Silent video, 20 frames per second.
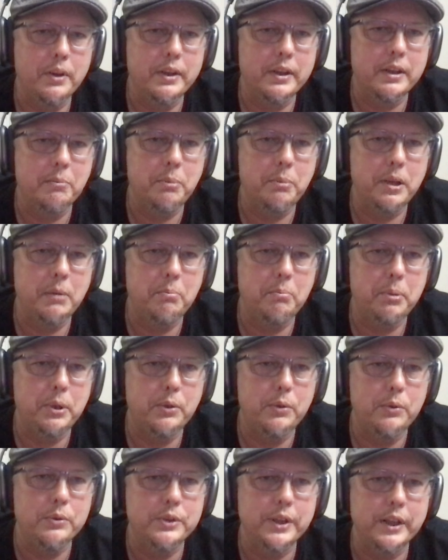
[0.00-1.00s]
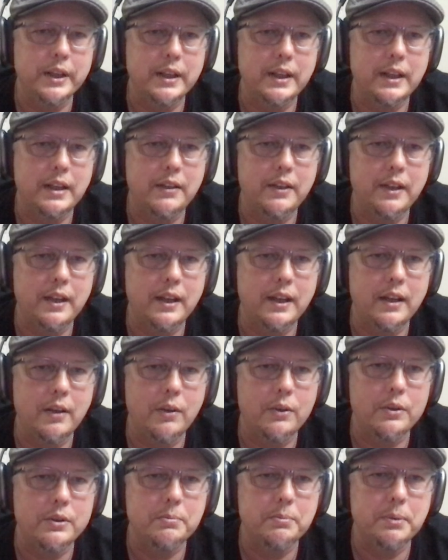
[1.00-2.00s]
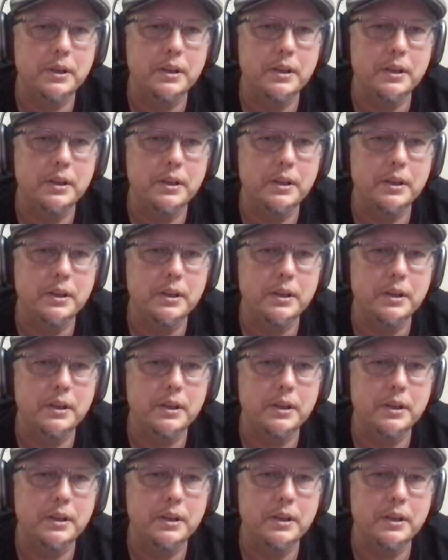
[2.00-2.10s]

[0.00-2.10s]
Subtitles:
It can be abused like anything else, but